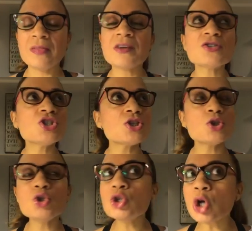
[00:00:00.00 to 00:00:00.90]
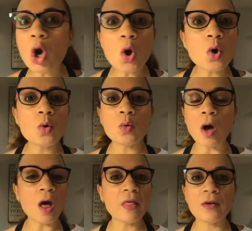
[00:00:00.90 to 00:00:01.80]
There's just no
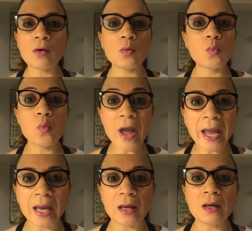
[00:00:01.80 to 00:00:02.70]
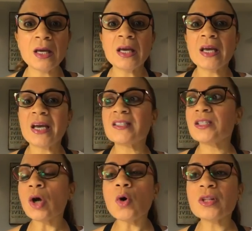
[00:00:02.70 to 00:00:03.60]
other way. It's
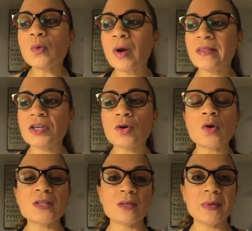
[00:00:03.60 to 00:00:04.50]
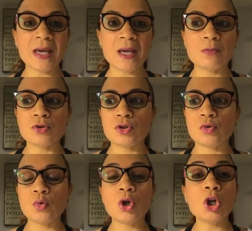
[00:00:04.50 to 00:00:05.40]
the only way that you're going to be able
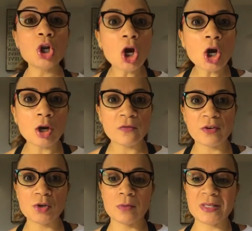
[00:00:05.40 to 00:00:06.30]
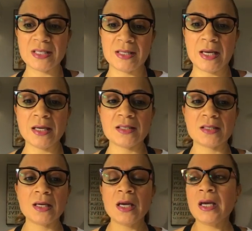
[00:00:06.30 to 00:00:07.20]
to learn from your
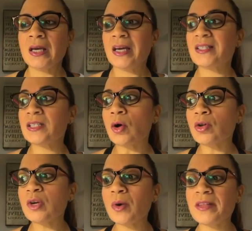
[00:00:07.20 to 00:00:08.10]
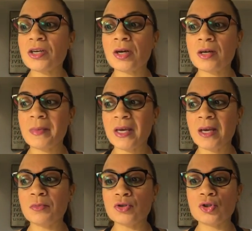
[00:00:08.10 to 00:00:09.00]
mistakes. It's the only way that you're going to be
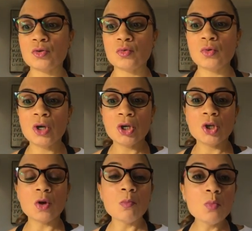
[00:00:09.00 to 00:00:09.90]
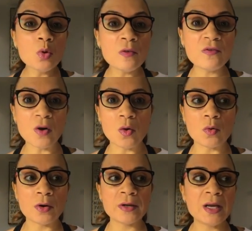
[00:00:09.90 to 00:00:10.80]
able to, move
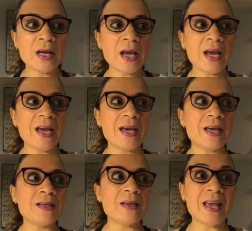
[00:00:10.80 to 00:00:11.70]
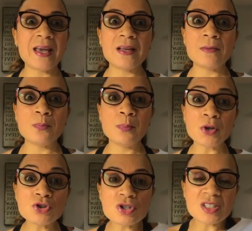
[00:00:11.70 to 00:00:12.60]
forward and
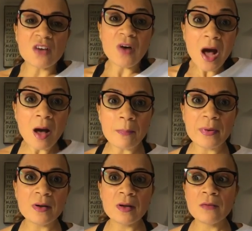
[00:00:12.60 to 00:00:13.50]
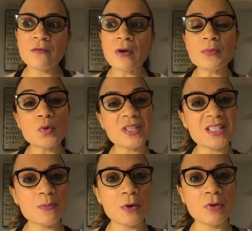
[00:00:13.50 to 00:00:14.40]
build yourself up from those
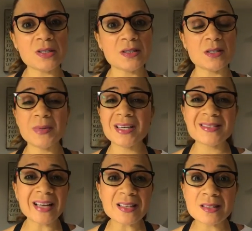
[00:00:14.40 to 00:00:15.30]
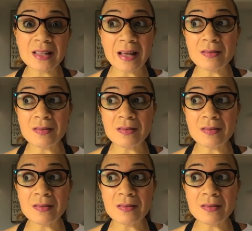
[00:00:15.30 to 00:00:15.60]
experiences, because that's